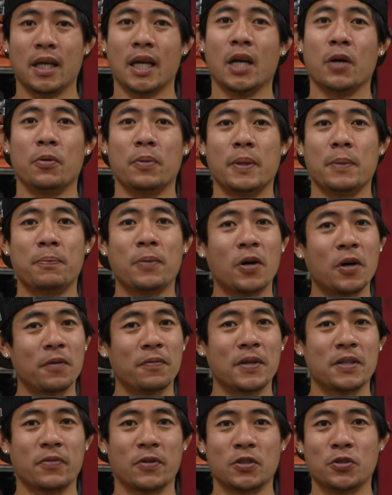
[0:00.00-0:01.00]
it would be
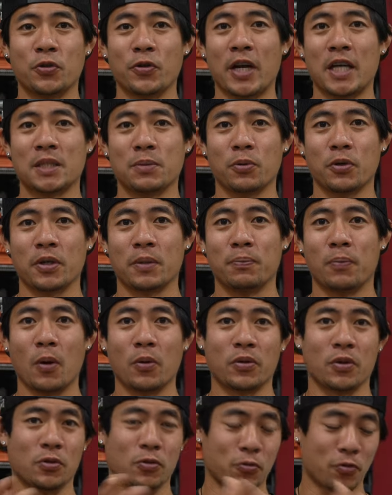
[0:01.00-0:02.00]
perfect for transporting
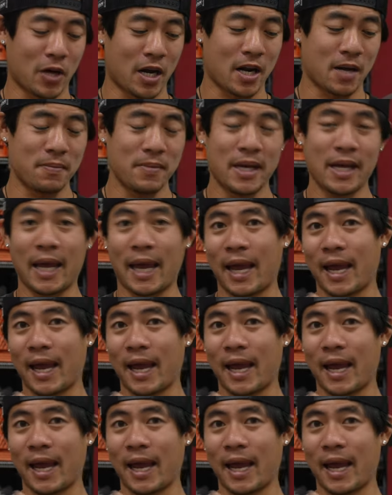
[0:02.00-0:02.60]
both the Grom